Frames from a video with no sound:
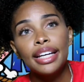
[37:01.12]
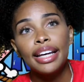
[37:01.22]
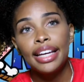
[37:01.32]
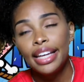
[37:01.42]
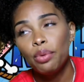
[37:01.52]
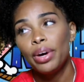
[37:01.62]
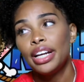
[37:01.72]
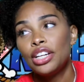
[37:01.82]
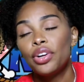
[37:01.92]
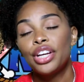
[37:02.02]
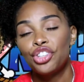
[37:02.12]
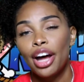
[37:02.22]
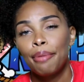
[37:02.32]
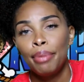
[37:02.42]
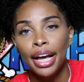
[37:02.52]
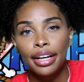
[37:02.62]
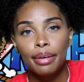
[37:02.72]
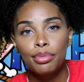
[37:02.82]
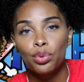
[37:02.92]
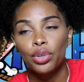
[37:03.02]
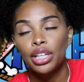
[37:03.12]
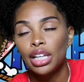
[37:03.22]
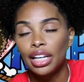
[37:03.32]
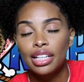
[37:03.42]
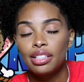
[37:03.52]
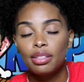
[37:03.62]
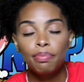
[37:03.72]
he went and, you know, he shot Peckham's, or I guess